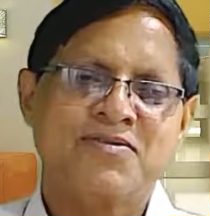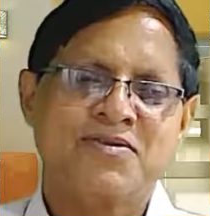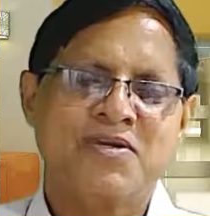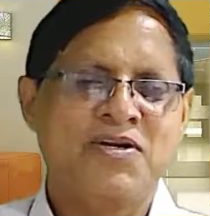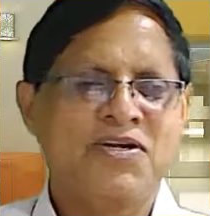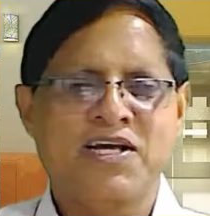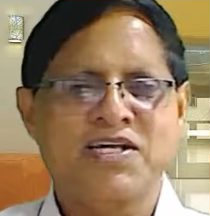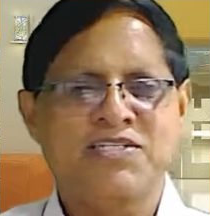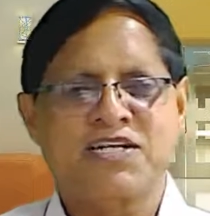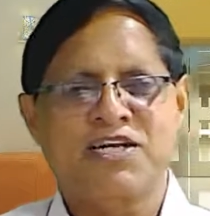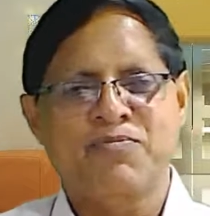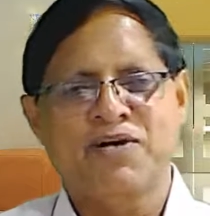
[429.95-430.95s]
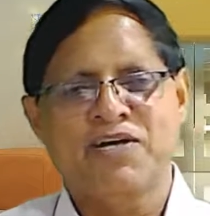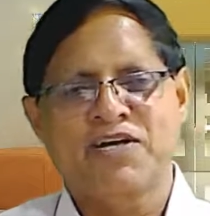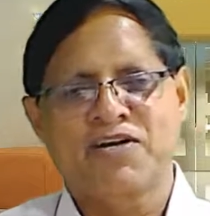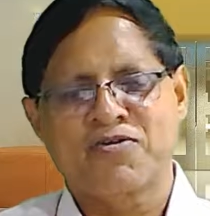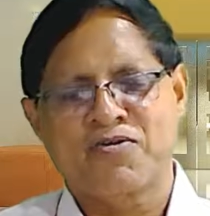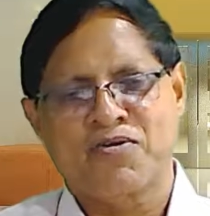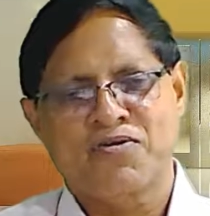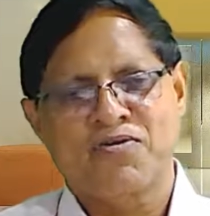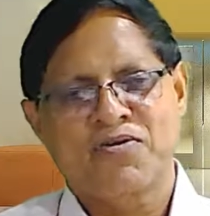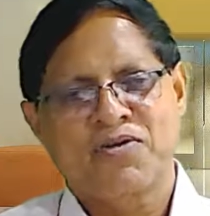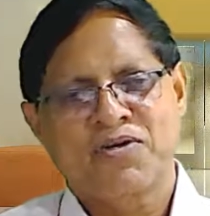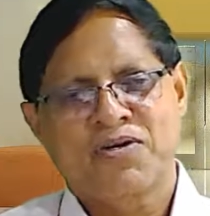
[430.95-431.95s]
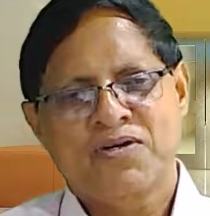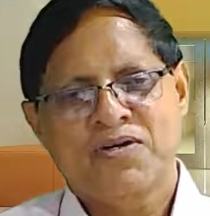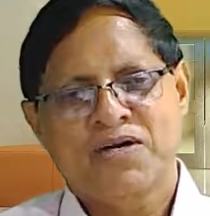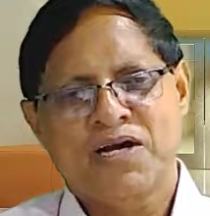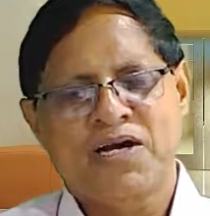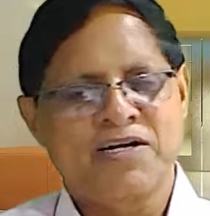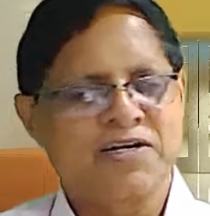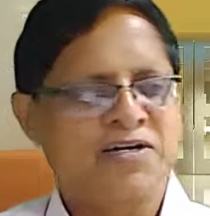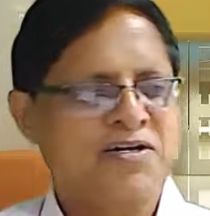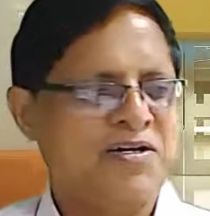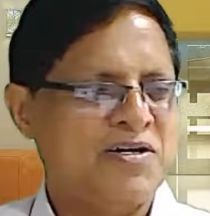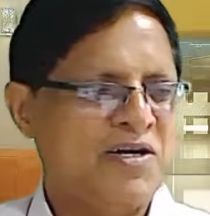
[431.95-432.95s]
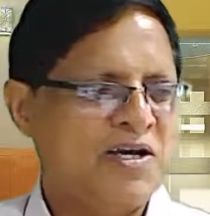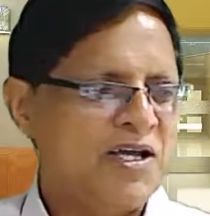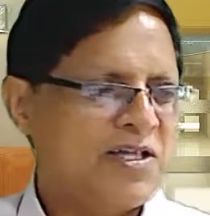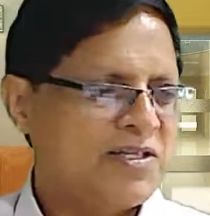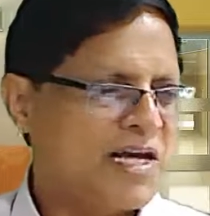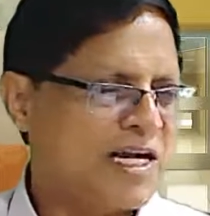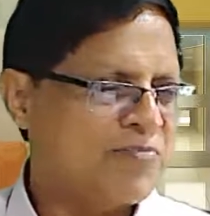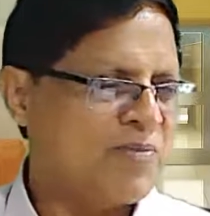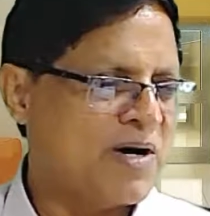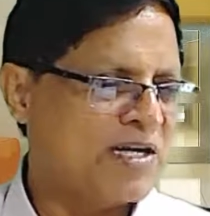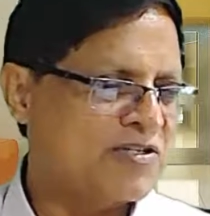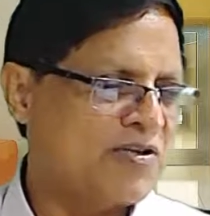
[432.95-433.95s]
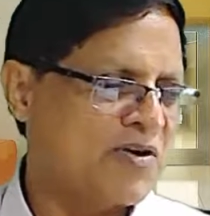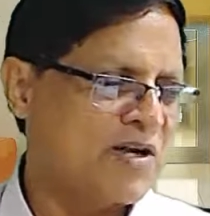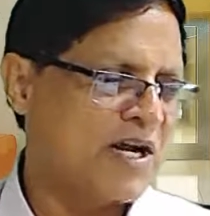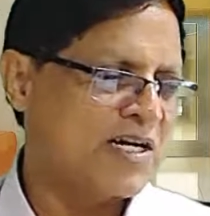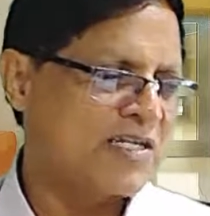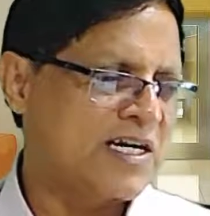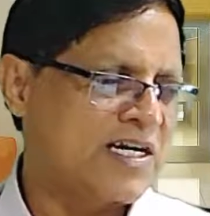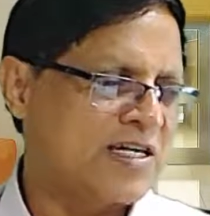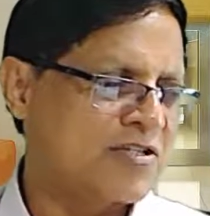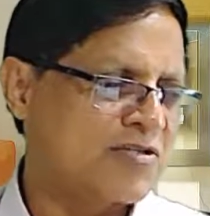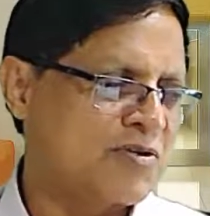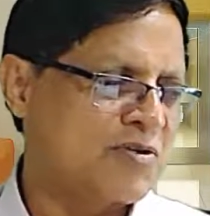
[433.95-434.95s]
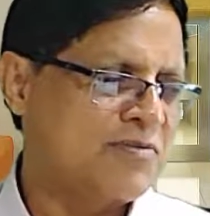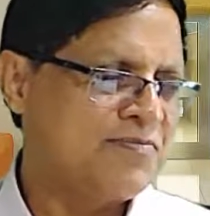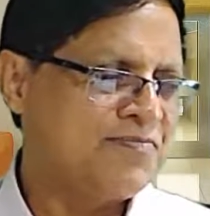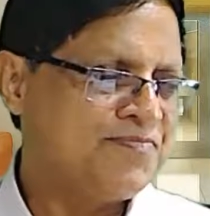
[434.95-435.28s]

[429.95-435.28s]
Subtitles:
Litigation anybody can go. And that part you are not understood.